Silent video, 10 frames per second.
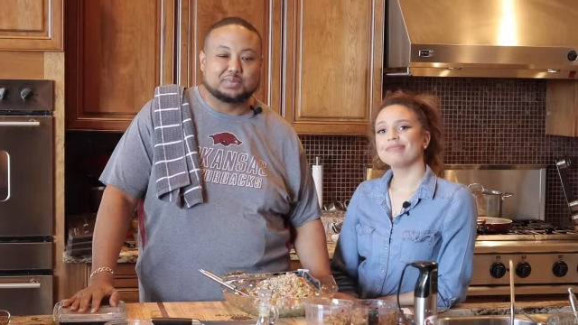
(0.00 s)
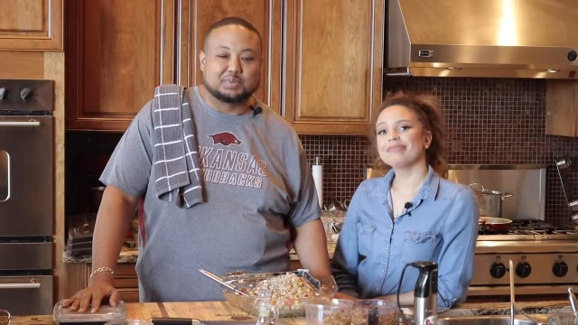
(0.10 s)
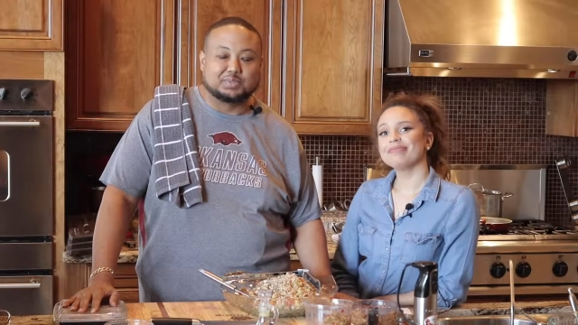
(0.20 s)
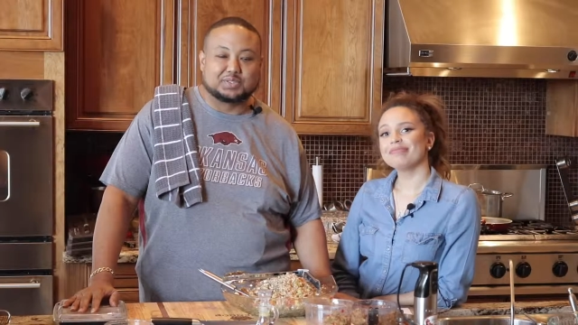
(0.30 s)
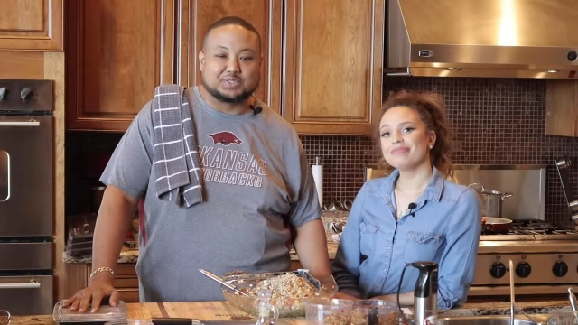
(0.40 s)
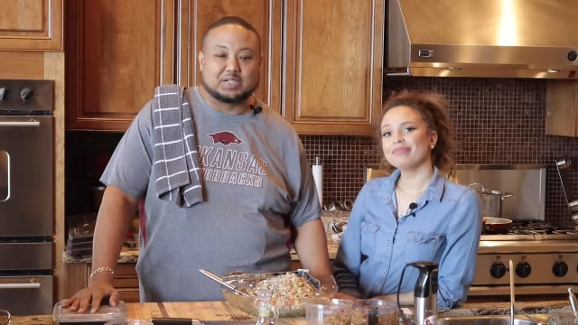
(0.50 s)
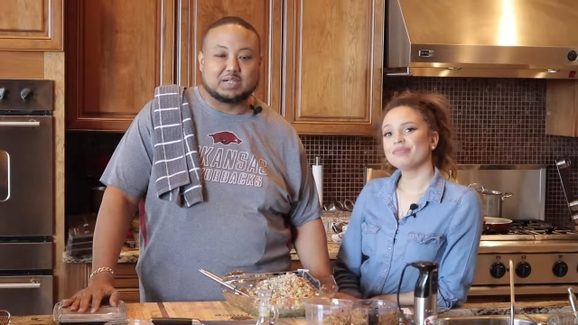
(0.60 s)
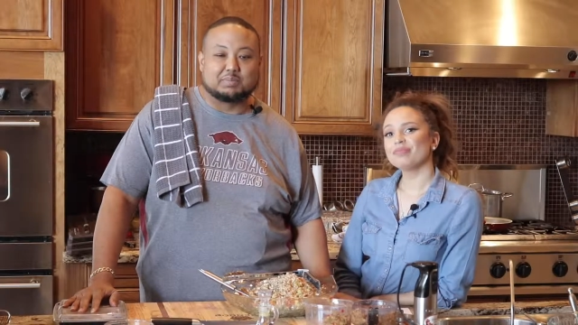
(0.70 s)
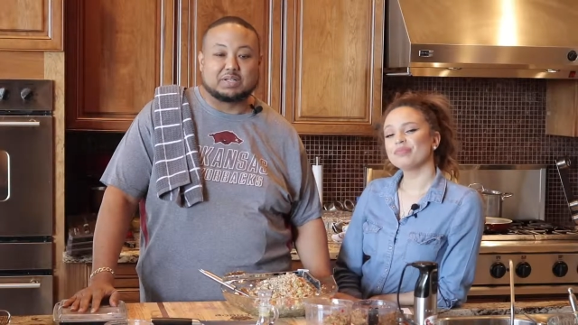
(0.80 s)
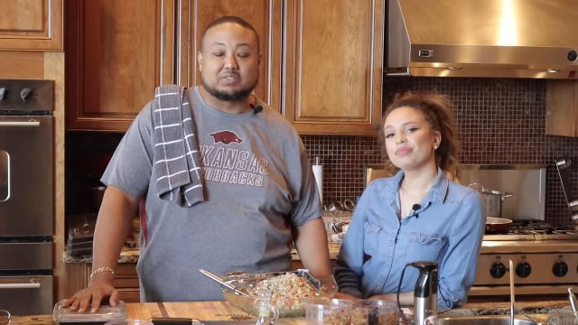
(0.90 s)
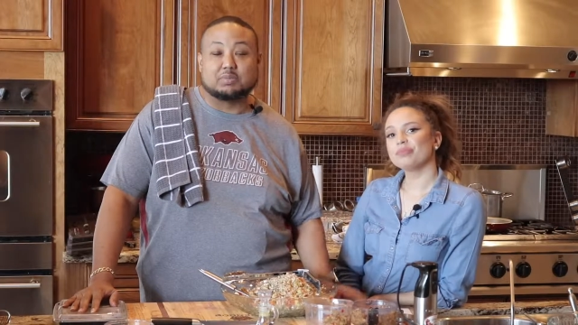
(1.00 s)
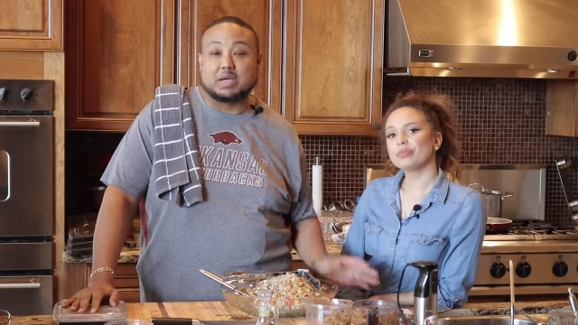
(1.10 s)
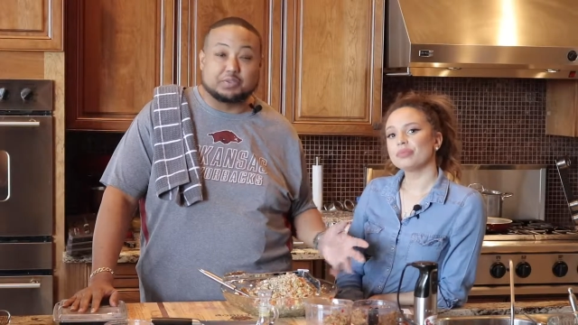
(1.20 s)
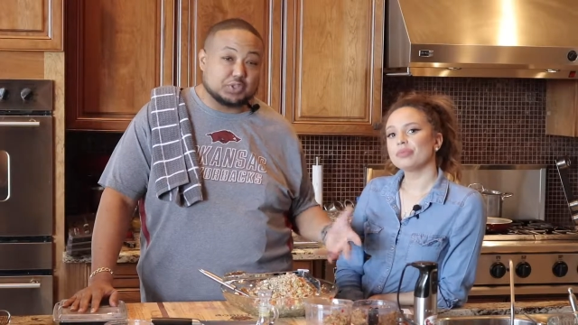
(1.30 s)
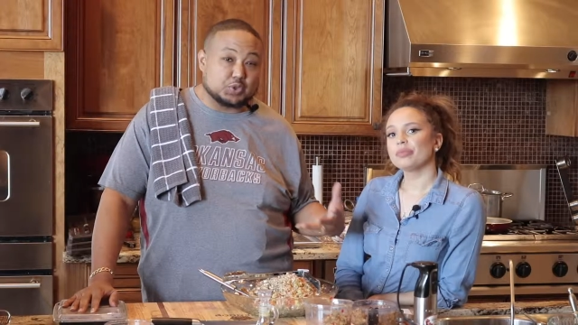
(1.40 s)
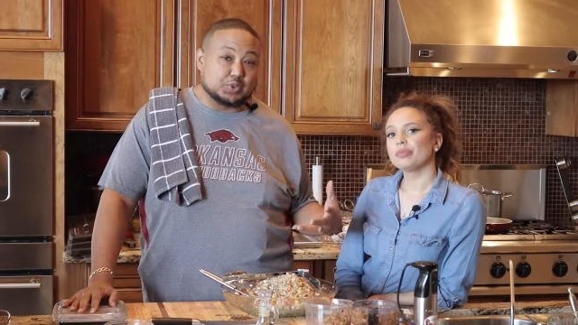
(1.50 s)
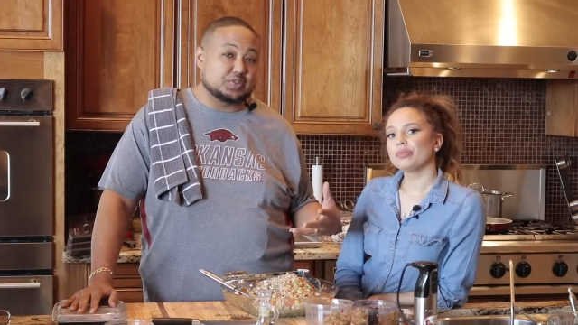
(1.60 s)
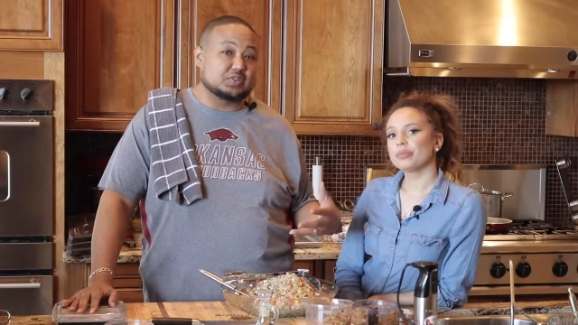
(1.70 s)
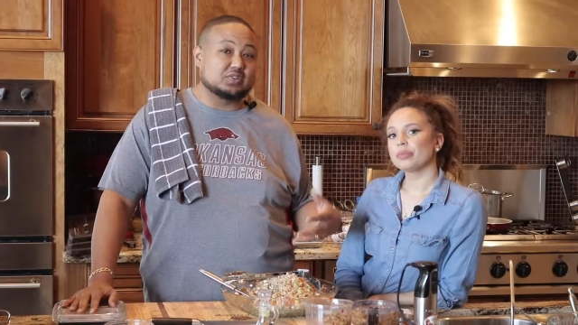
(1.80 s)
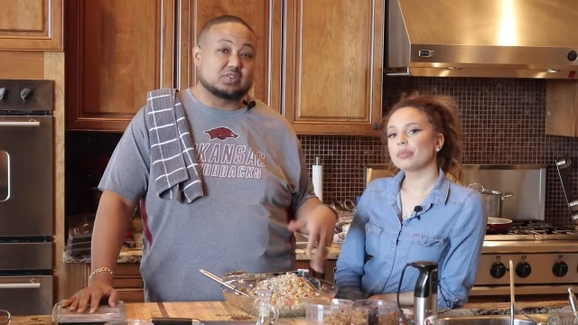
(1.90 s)
Speaker 1: where we're going to talk about some healthy
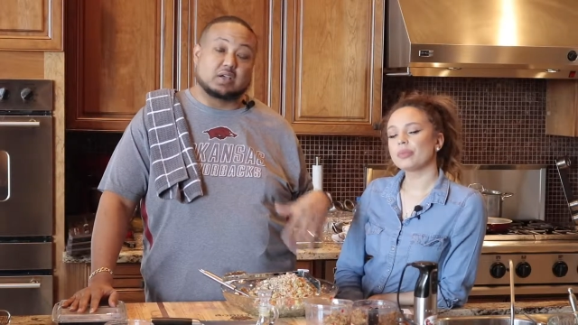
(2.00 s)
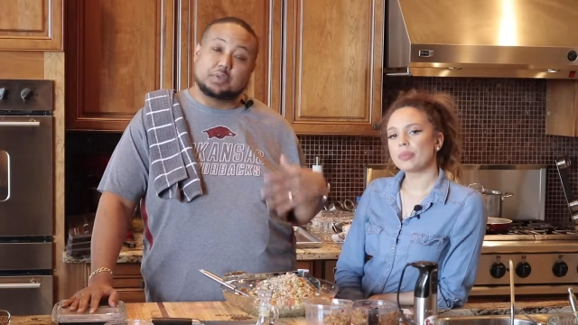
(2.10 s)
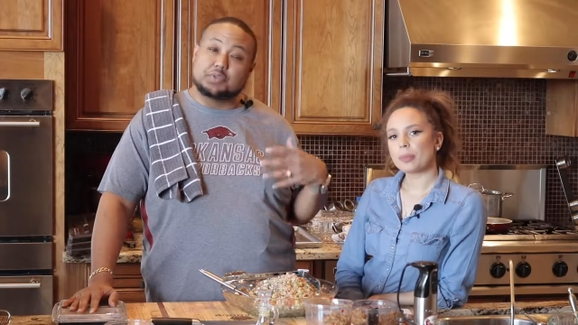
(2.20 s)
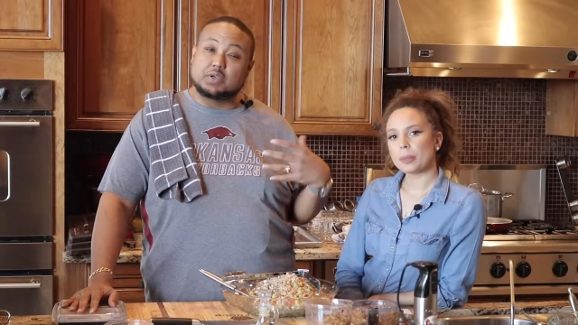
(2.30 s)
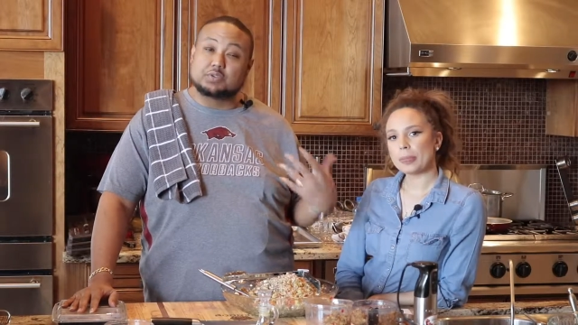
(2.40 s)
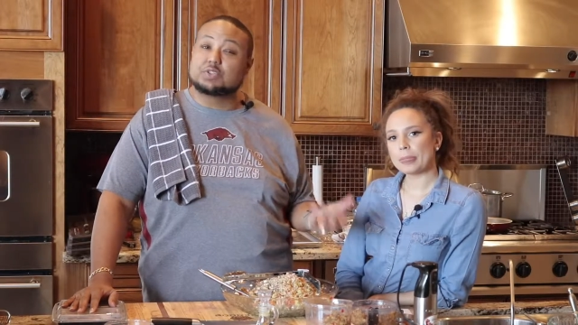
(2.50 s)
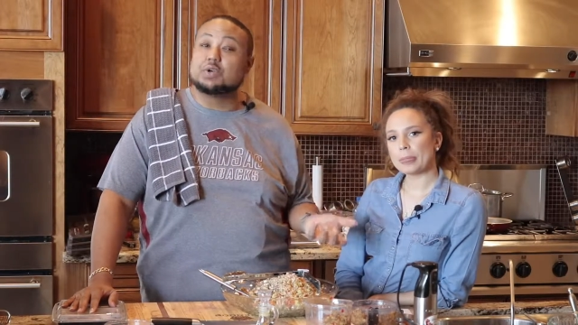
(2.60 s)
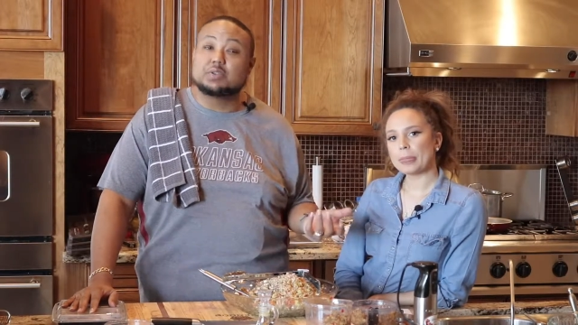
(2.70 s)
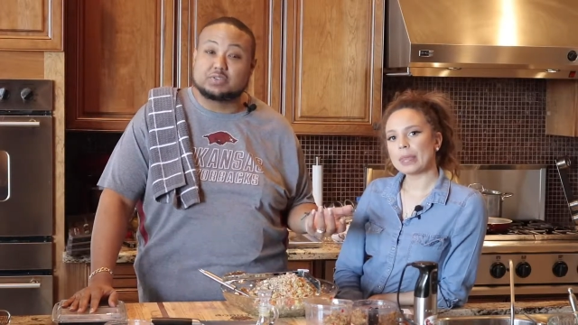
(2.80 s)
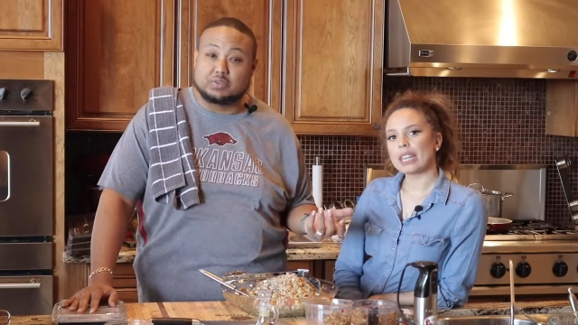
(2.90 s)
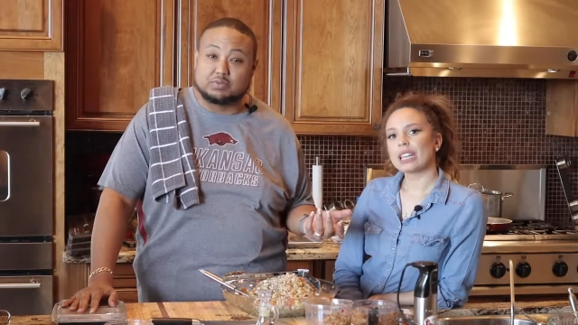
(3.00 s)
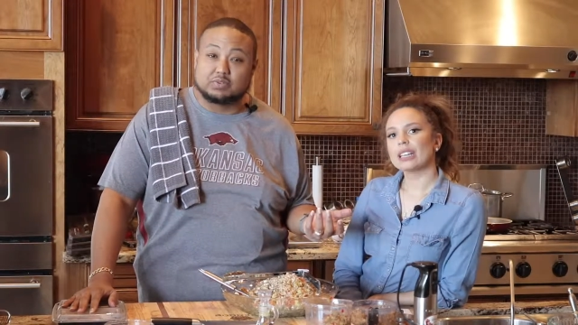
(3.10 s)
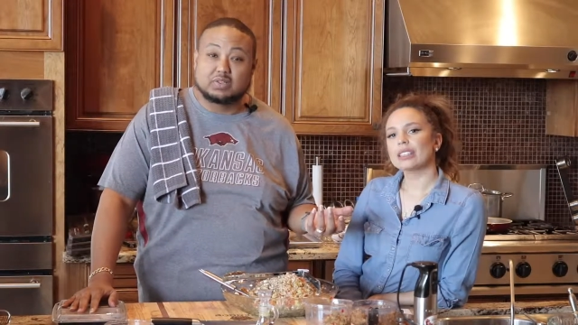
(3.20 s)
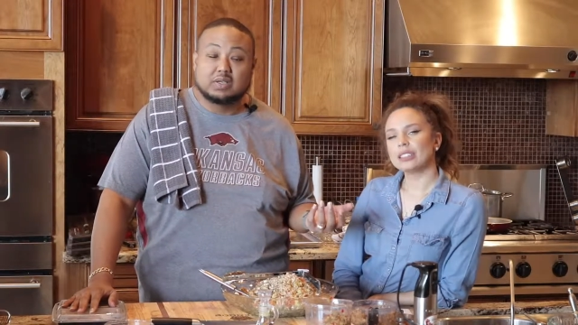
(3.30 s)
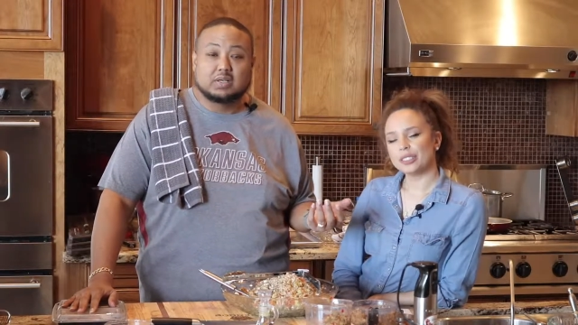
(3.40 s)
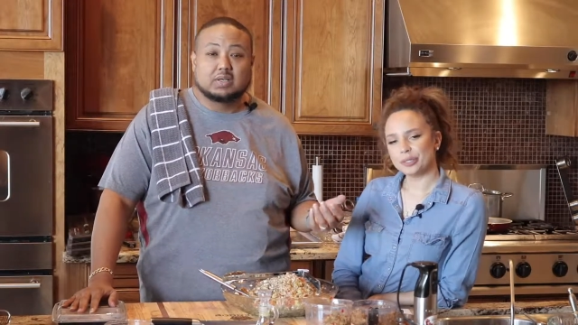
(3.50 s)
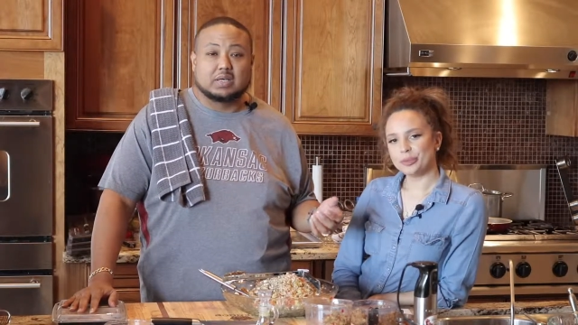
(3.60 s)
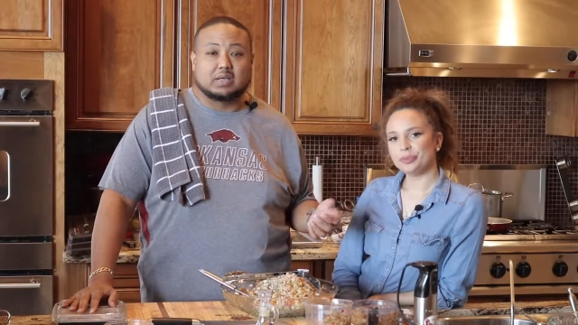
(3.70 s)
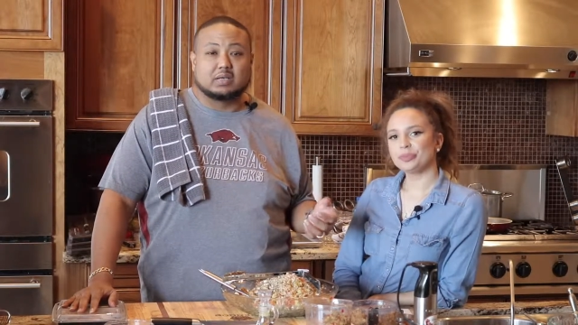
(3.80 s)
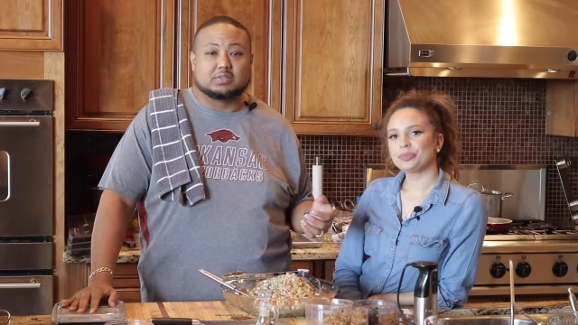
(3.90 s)
choices and healthy alternatives
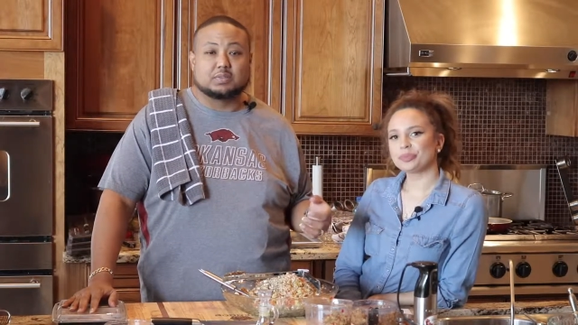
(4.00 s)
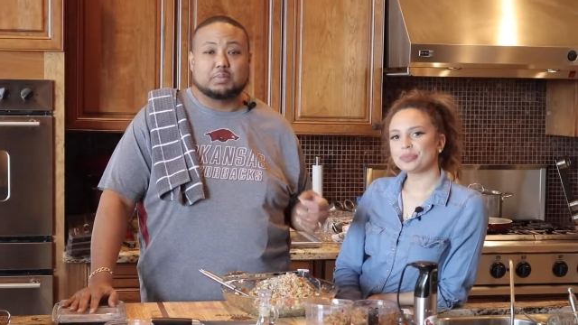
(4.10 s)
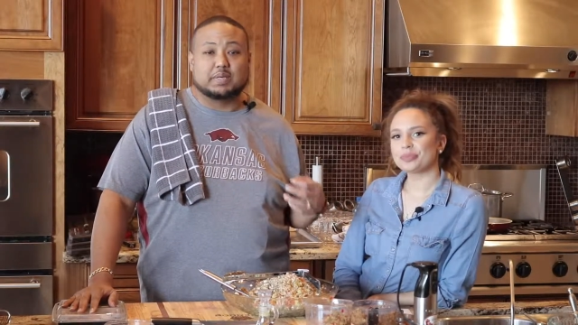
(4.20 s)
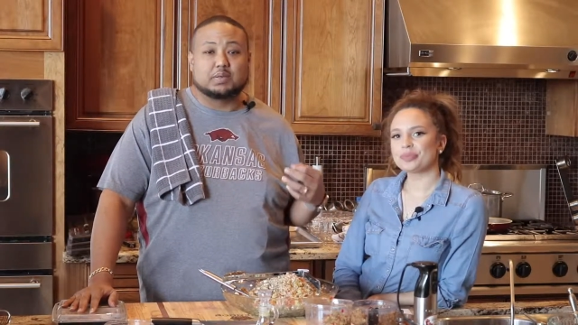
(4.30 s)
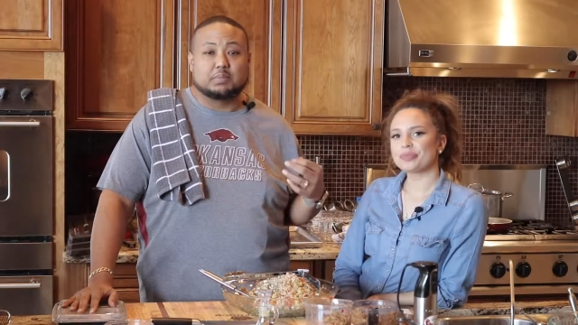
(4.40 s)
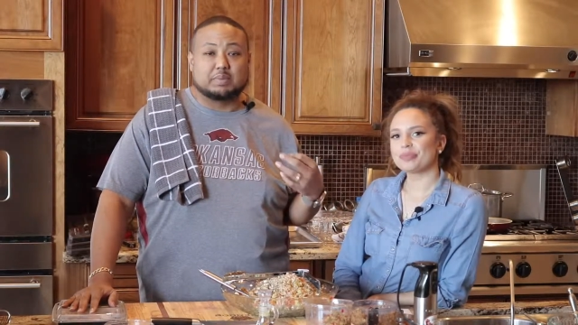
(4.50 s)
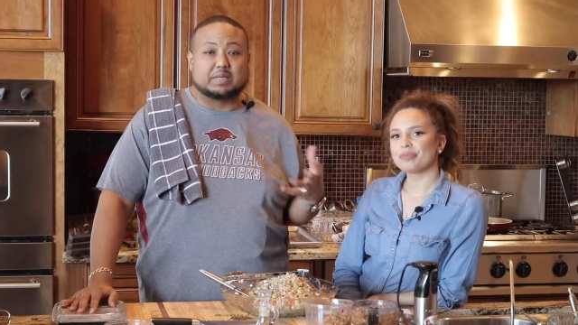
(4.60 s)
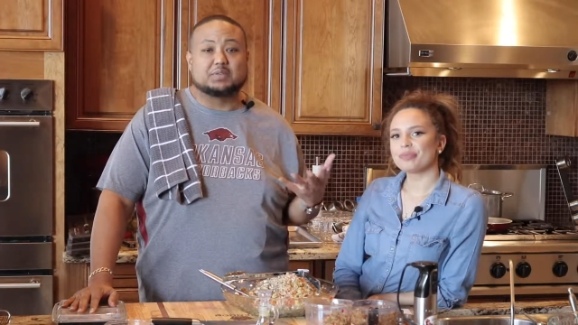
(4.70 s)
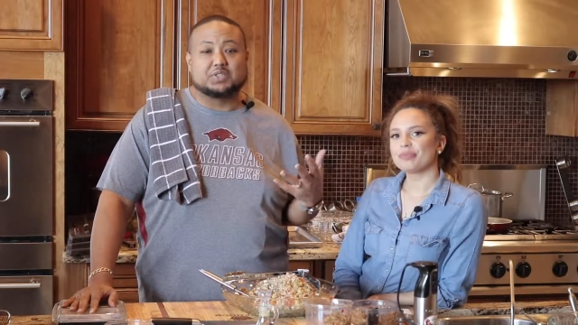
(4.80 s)
uh, to make better